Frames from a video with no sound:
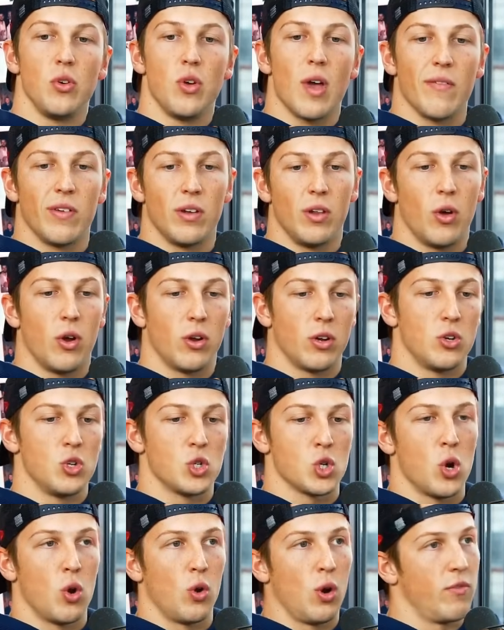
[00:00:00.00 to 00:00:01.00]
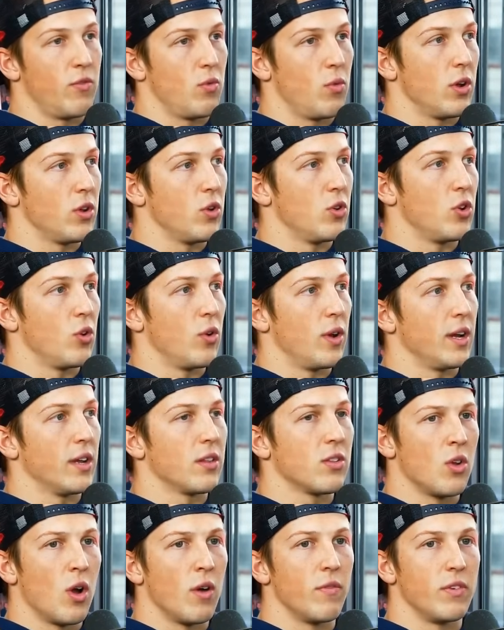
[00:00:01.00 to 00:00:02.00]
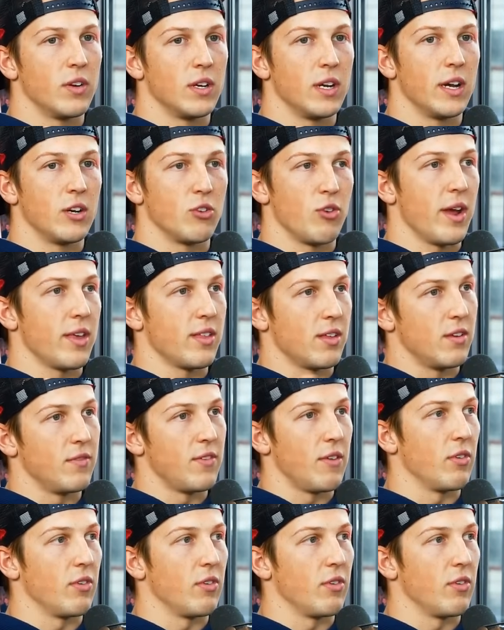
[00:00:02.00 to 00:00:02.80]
you have a lot of control over what you're doing. It's not very aggressive.